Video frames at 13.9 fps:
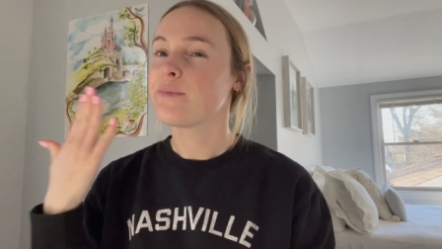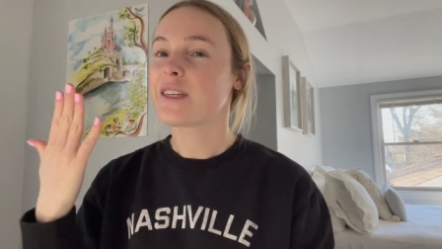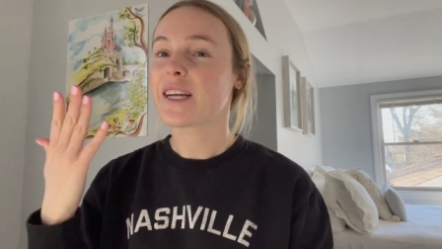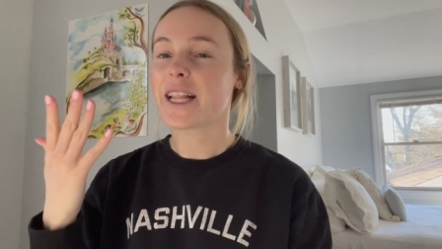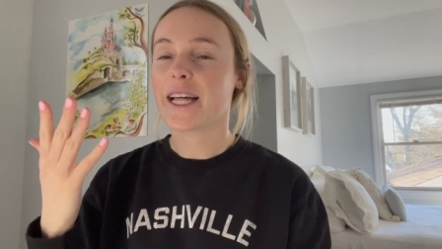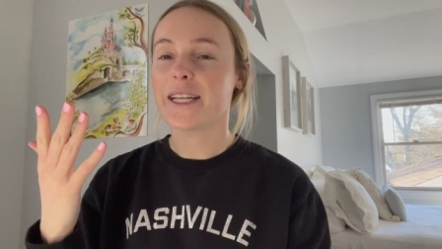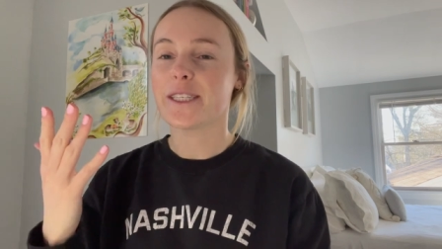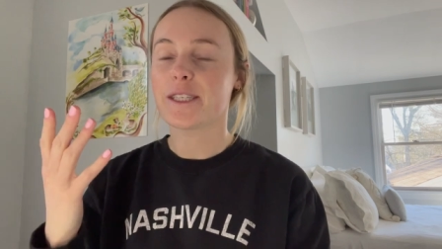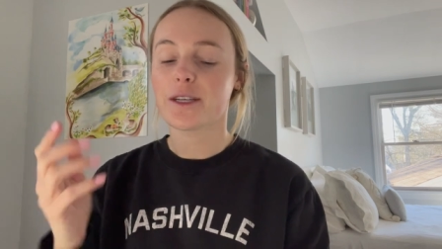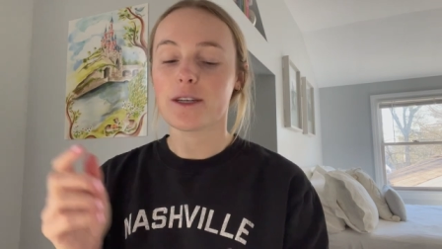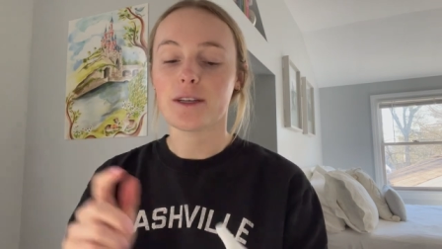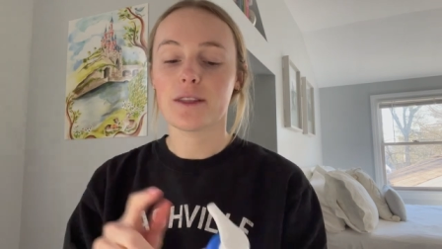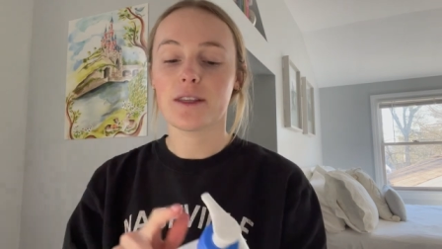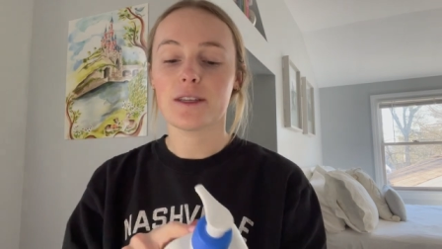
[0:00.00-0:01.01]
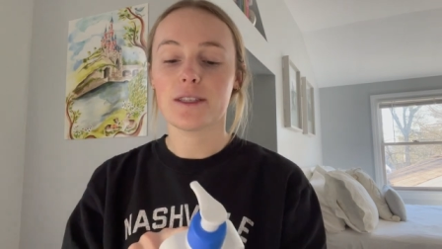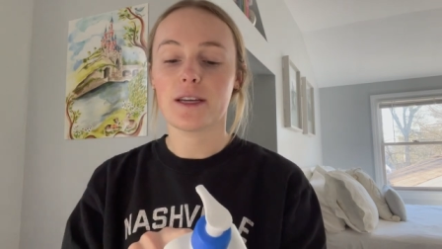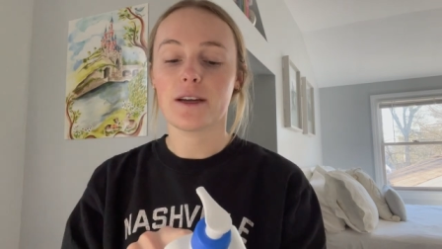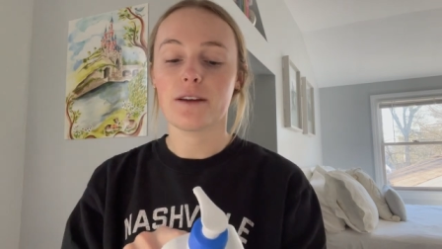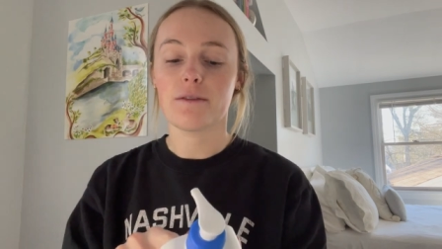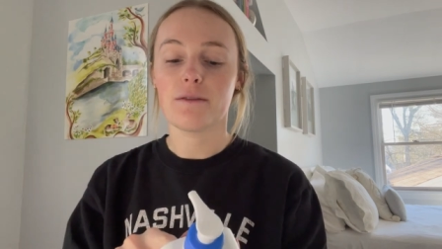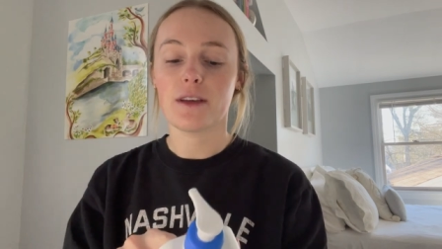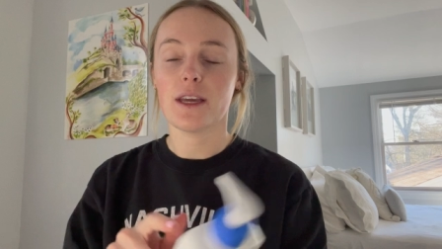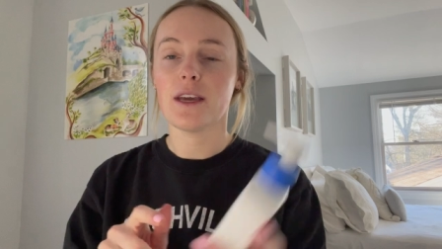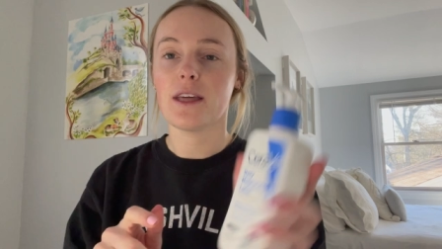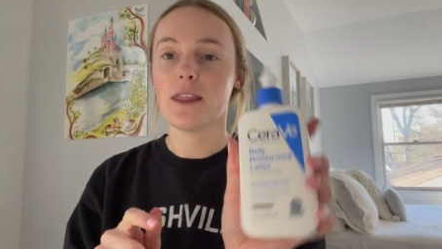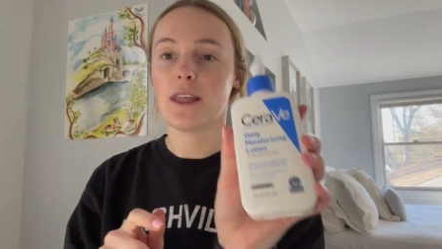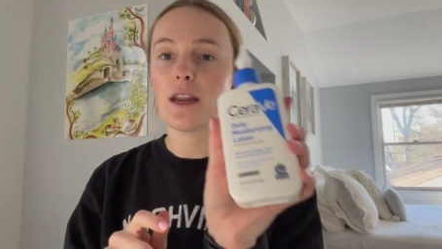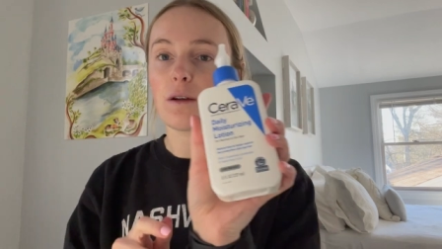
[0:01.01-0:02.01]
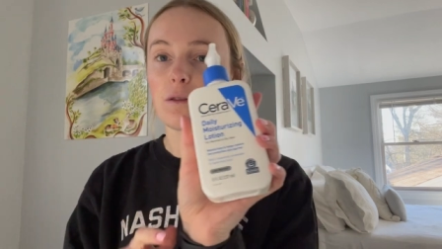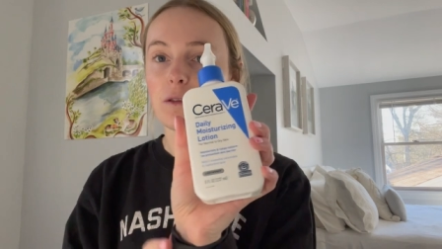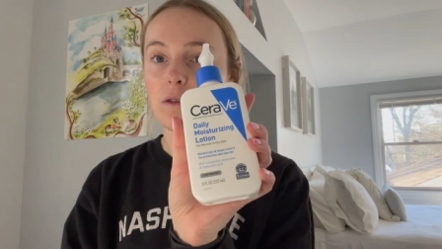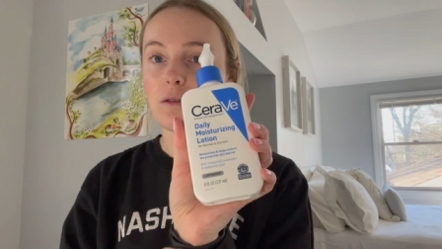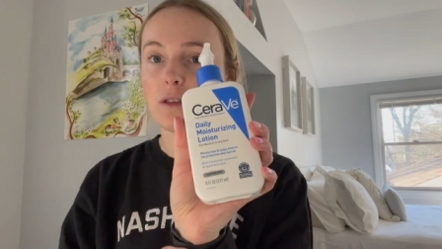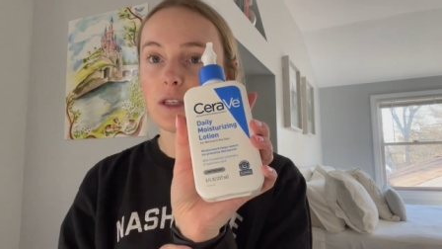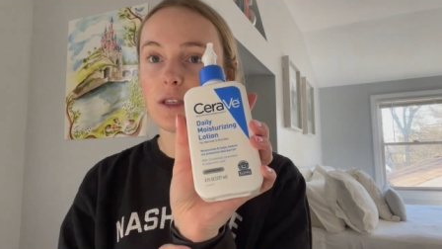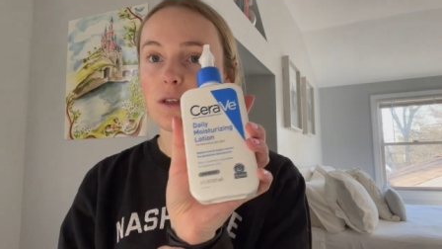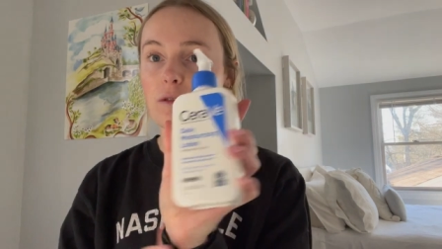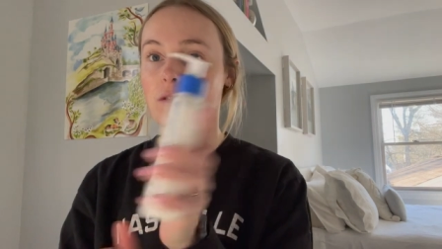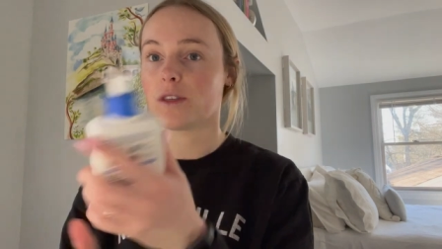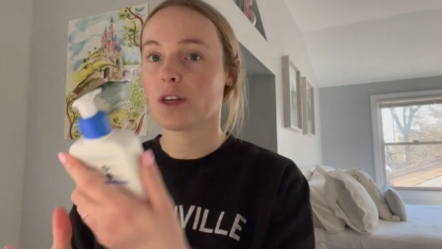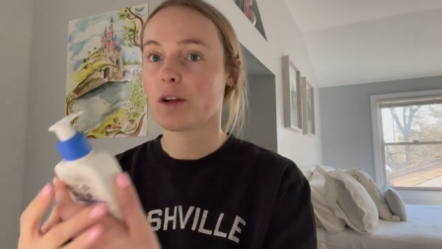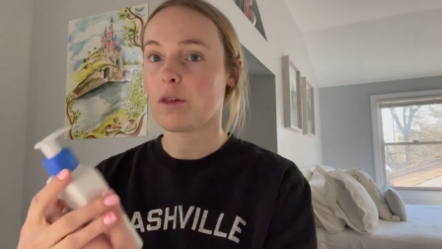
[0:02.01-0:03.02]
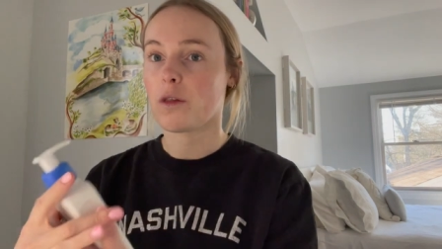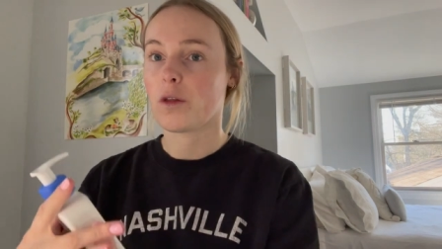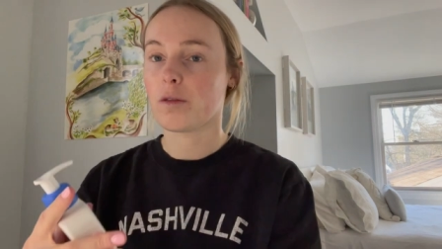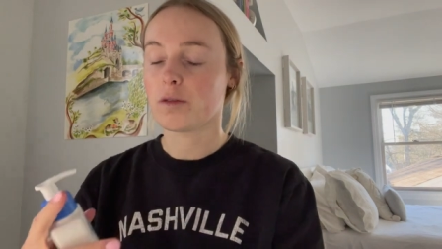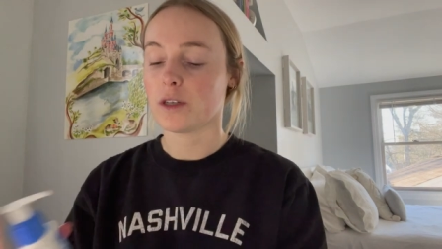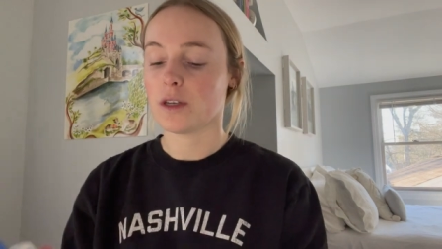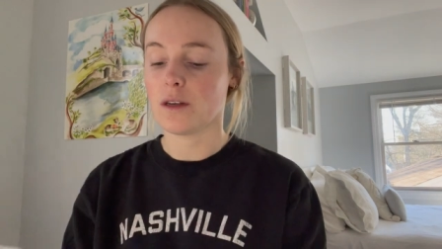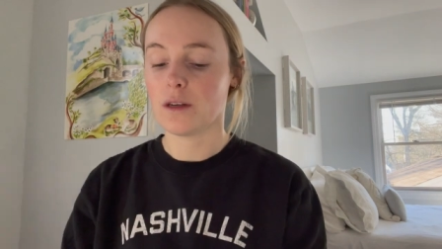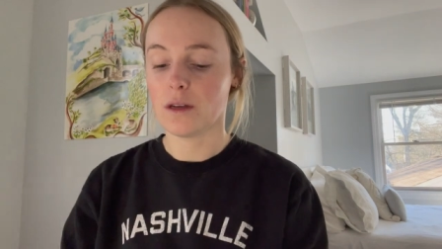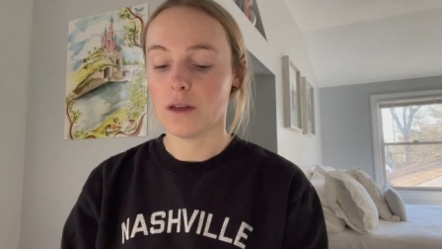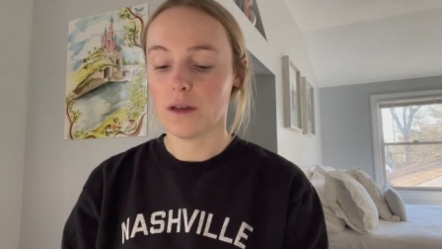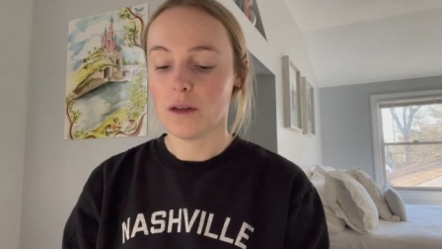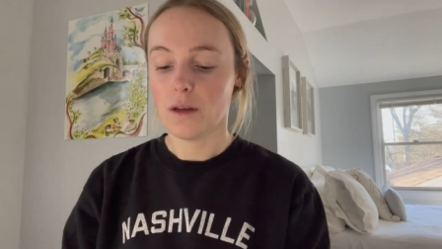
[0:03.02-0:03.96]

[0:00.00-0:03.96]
cleanser, the CeraVe, and then I also just use their lotion